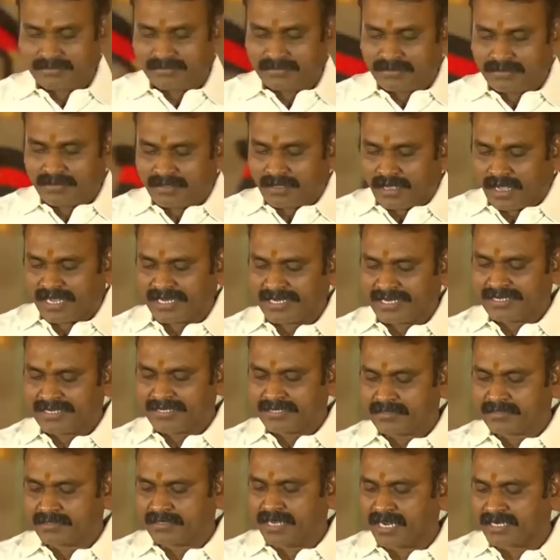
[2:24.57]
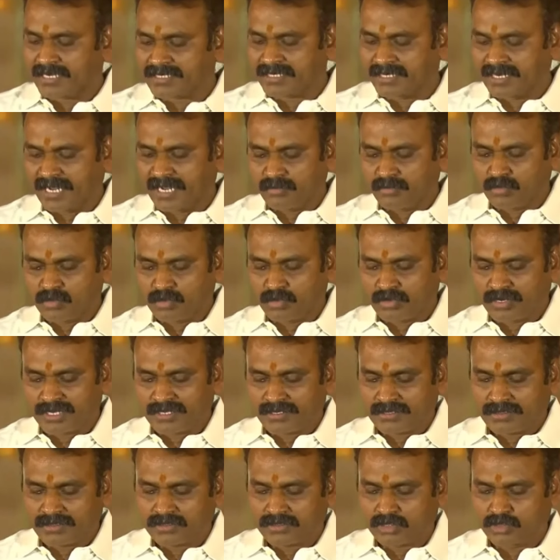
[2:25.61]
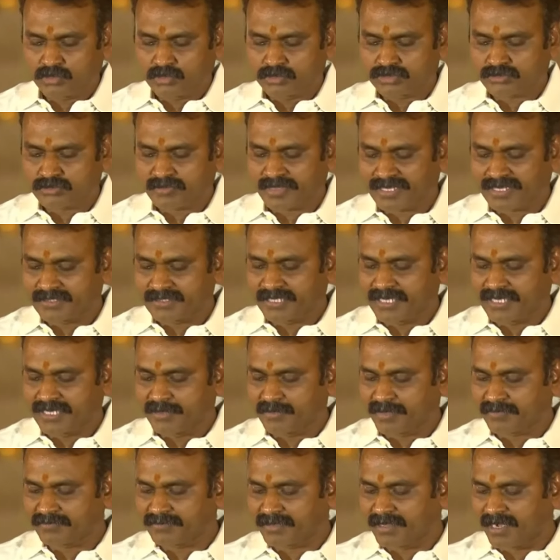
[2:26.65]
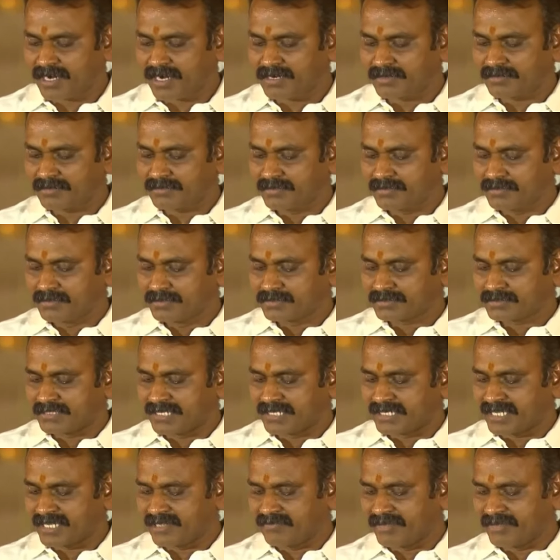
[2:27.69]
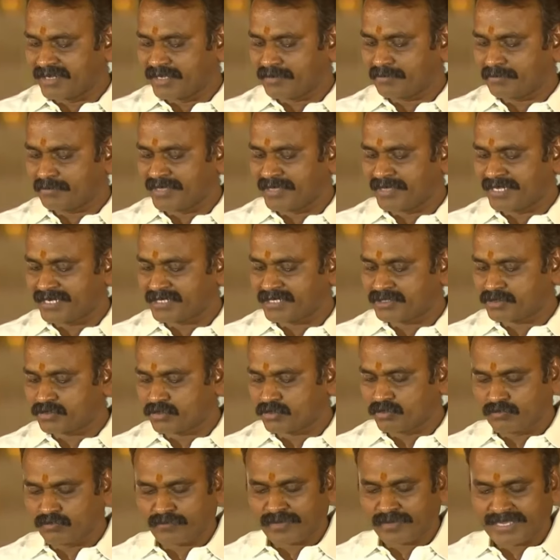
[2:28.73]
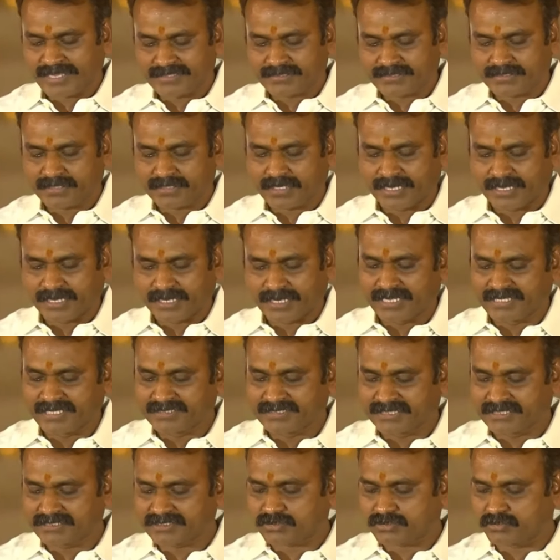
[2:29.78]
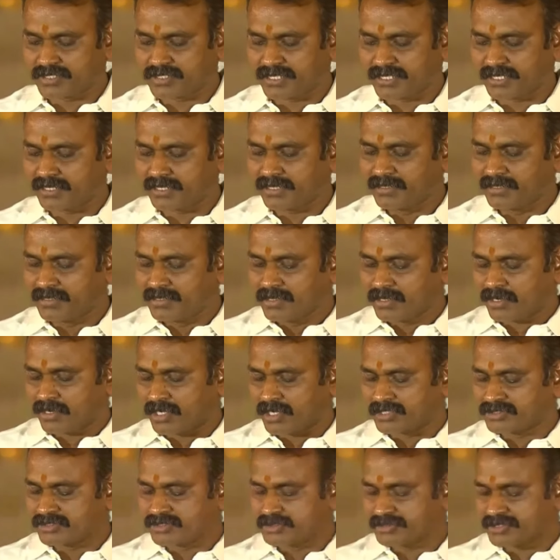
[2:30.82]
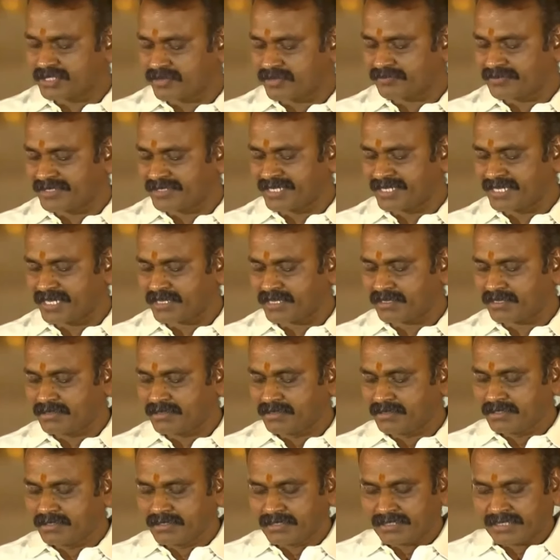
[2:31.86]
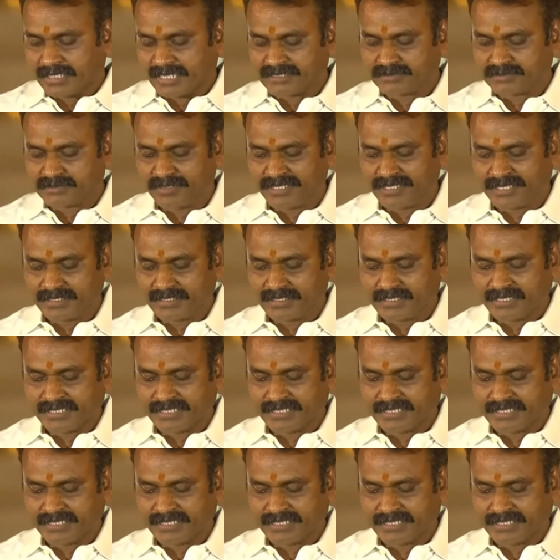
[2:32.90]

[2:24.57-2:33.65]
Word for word: I, Dr. L. Murugan, do swear in the name of God that I will bear true faith and allegiance to the Constitution of India as by, as